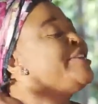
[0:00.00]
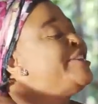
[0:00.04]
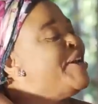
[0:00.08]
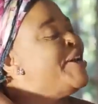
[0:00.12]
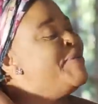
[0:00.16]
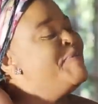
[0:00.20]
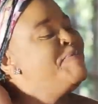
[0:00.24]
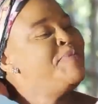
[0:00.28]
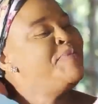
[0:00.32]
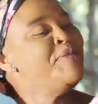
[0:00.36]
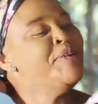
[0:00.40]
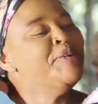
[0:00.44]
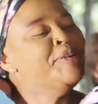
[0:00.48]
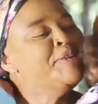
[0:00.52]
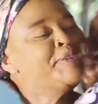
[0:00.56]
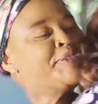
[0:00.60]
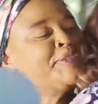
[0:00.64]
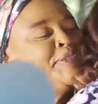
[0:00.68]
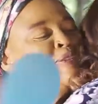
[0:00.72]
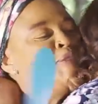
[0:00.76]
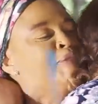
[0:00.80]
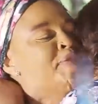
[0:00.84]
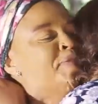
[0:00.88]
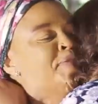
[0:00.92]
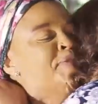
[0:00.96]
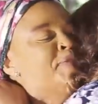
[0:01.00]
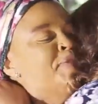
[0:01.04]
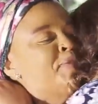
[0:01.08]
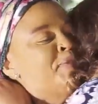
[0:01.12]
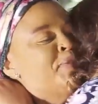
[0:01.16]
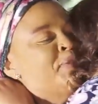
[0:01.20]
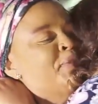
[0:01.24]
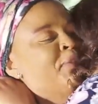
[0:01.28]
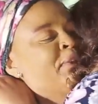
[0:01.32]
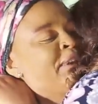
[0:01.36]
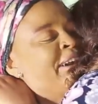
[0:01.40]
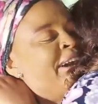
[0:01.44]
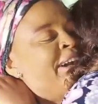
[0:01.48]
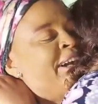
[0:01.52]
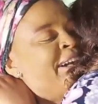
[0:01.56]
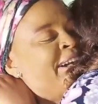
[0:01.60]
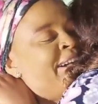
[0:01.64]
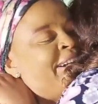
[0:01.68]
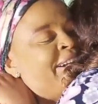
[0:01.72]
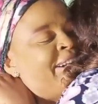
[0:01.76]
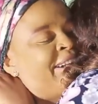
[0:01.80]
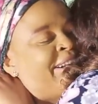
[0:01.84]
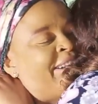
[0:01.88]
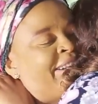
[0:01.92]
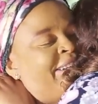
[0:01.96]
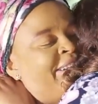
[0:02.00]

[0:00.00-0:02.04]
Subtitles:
You're such a beautiful.